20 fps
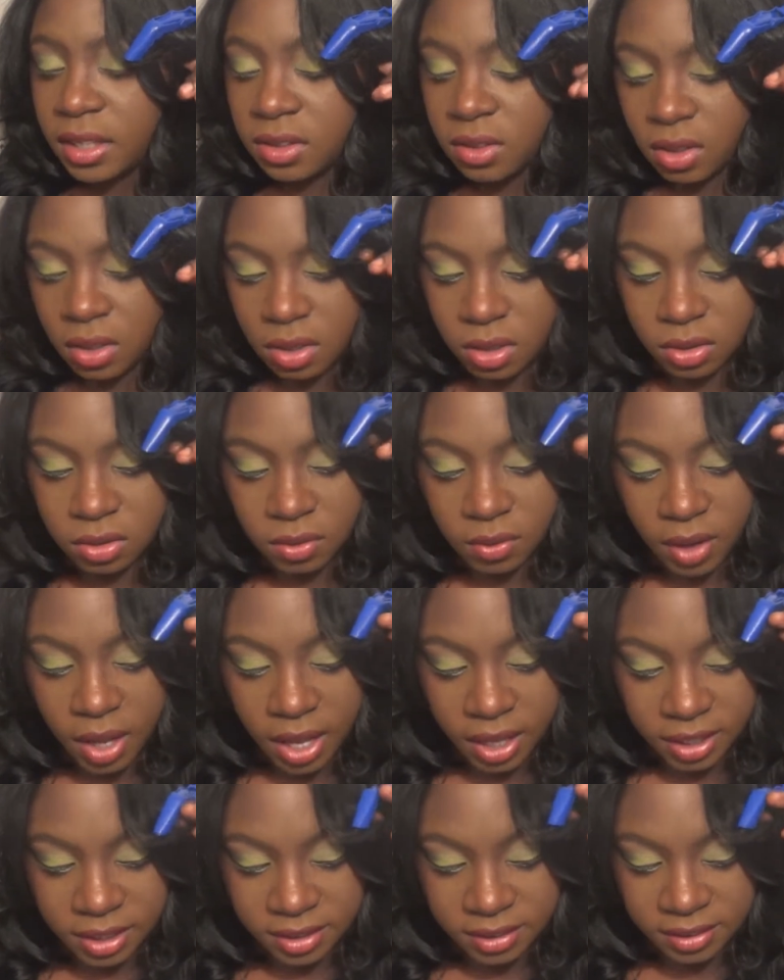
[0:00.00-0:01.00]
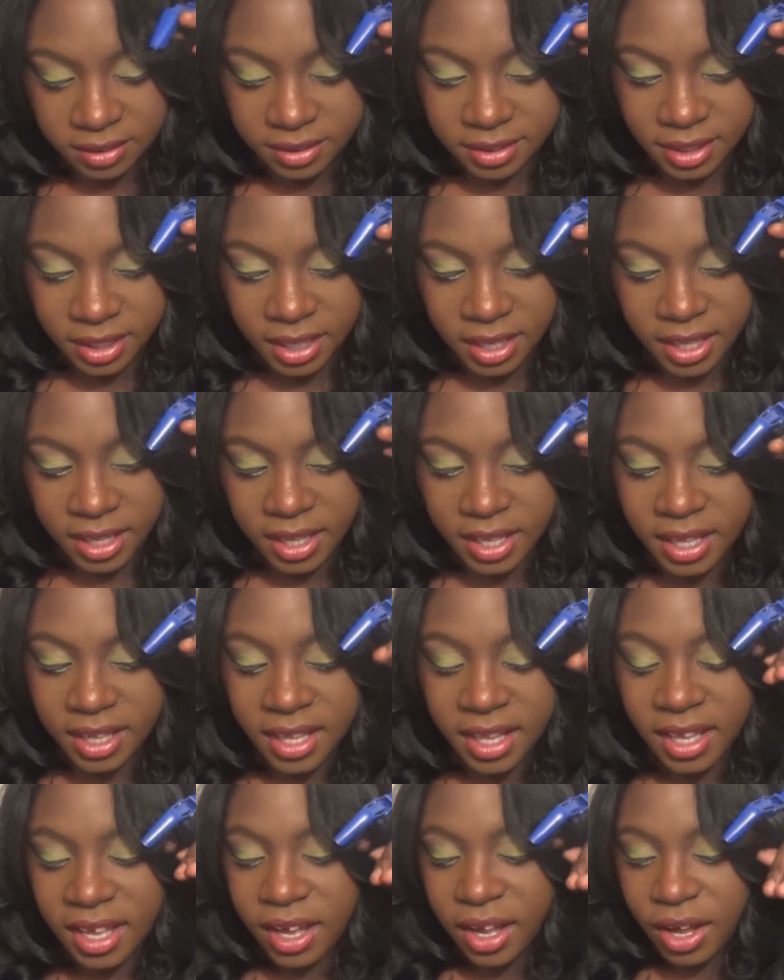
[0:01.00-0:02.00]
so I can
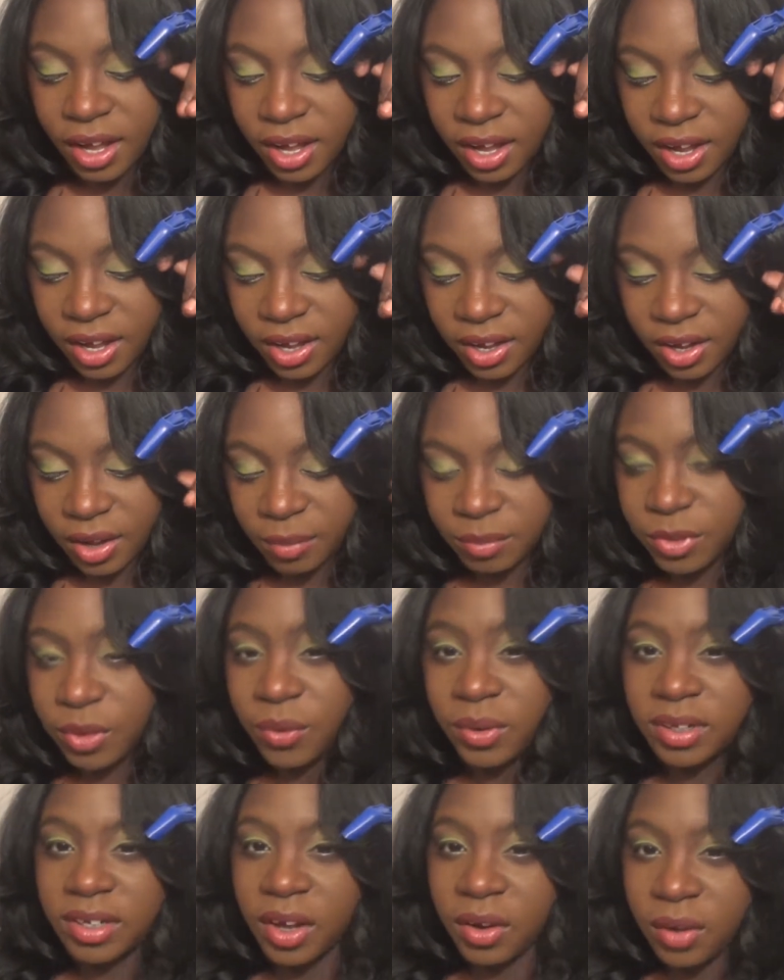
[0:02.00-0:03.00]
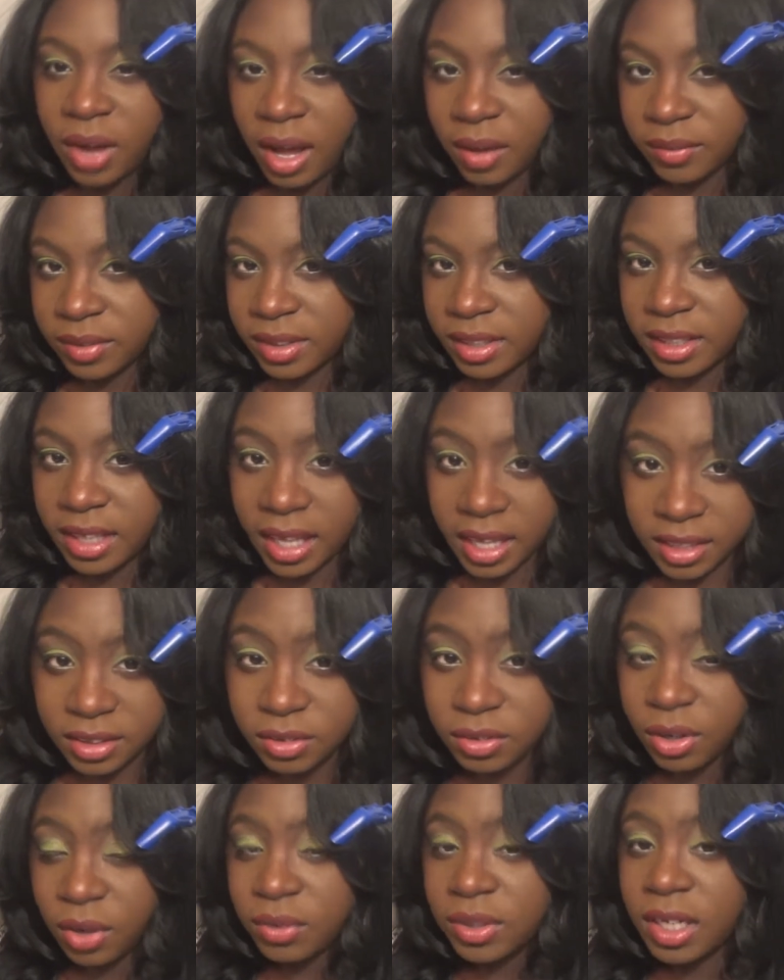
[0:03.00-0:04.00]
see.
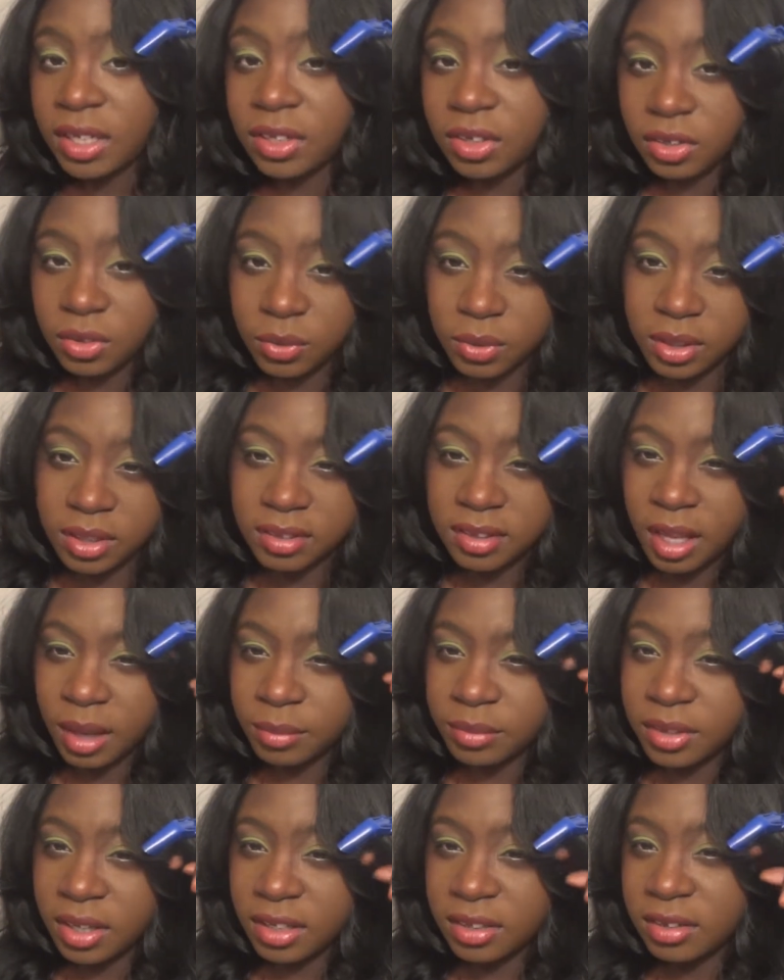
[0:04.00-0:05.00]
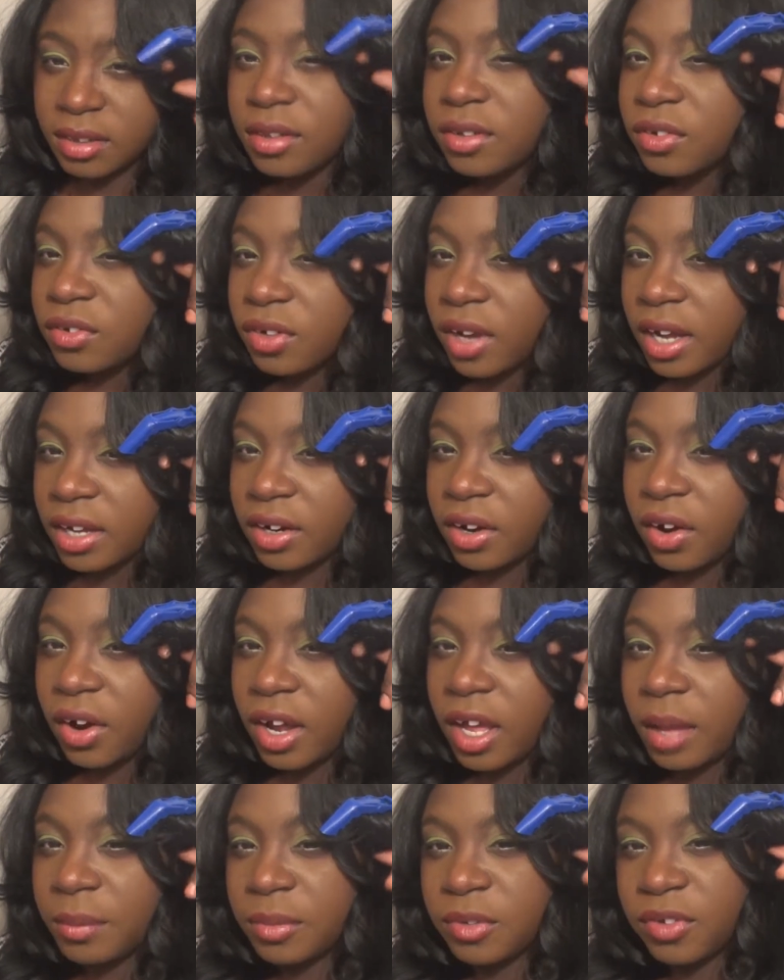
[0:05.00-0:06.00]
You don't need to do this. I'm just trying to
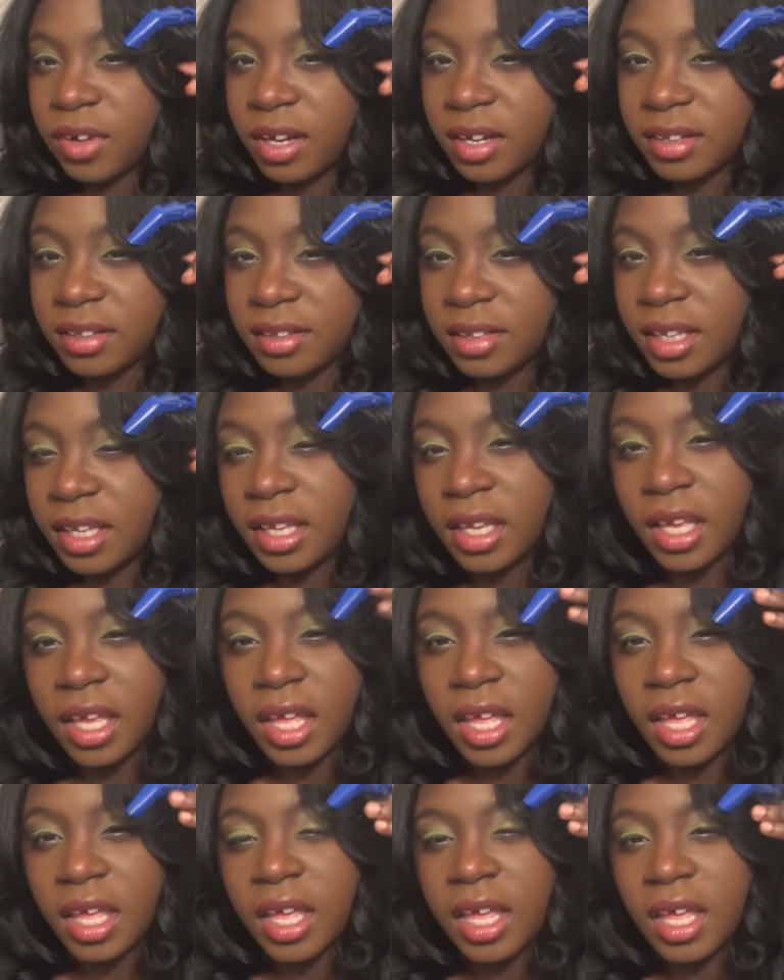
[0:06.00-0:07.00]
hurry up and trying to see